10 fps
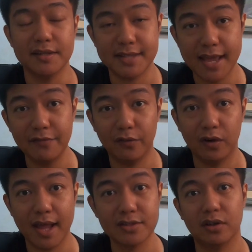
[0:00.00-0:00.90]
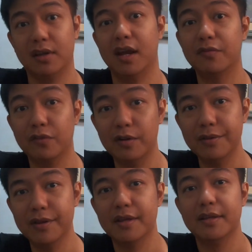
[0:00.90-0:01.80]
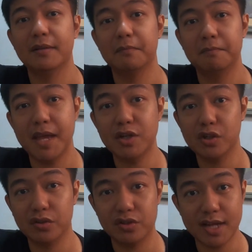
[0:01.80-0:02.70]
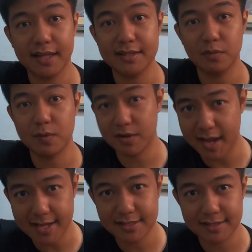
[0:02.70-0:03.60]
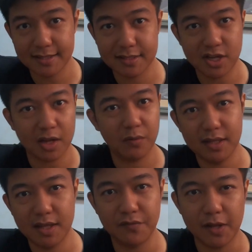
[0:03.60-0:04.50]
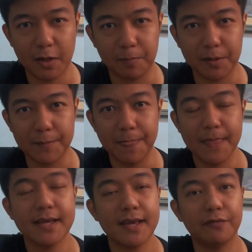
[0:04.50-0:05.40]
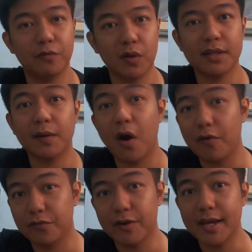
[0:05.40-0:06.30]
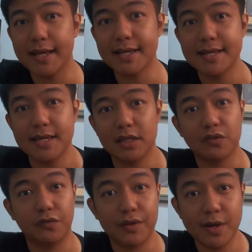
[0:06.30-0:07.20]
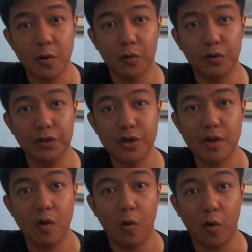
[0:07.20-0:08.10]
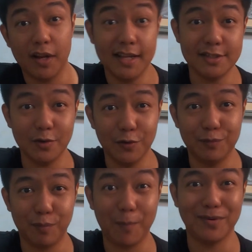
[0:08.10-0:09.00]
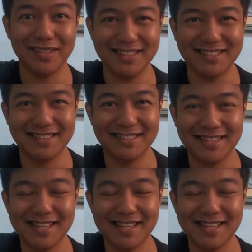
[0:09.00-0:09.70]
safe or extra careful, make sure to check this with your agent, check with the developer if what they're offering is freehold or leasehold properties.